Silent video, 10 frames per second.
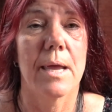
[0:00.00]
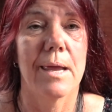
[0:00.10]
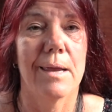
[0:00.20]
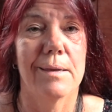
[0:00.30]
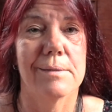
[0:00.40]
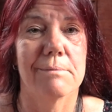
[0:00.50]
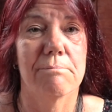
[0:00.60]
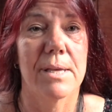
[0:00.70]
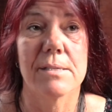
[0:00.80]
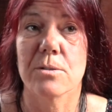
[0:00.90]
and
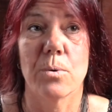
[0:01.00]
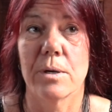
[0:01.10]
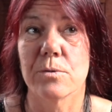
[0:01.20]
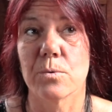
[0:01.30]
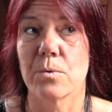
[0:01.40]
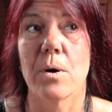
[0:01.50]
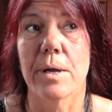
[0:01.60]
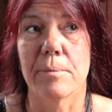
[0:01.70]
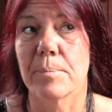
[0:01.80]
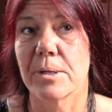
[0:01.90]
that's quite all
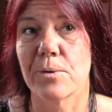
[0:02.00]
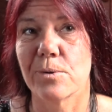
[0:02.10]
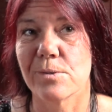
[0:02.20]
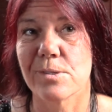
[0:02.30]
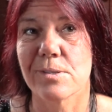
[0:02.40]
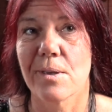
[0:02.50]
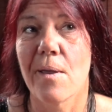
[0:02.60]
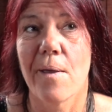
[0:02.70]
right, because